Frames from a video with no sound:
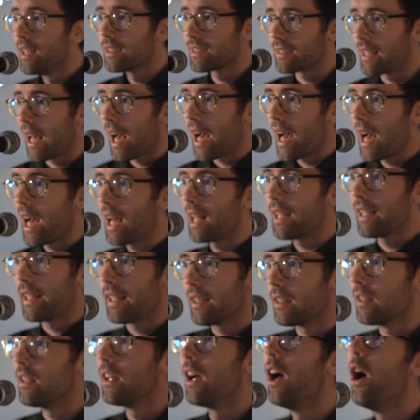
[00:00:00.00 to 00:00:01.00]

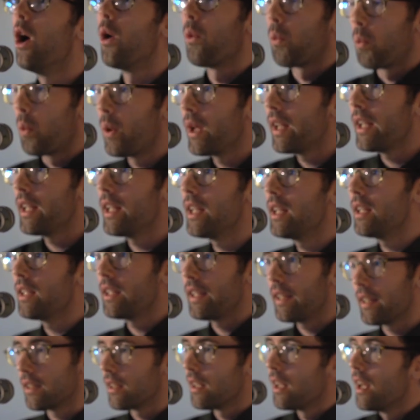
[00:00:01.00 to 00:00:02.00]
Styling,
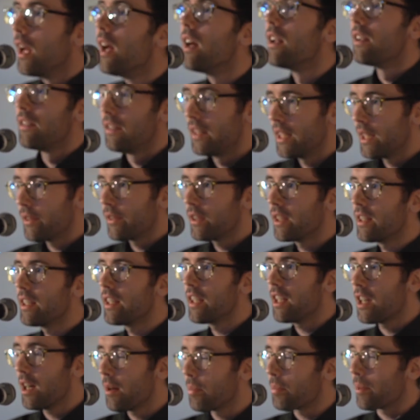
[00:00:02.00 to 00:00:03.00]
women, living
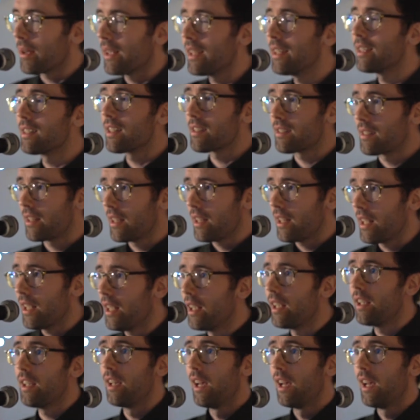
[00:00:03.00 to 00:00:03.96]
it up in the city.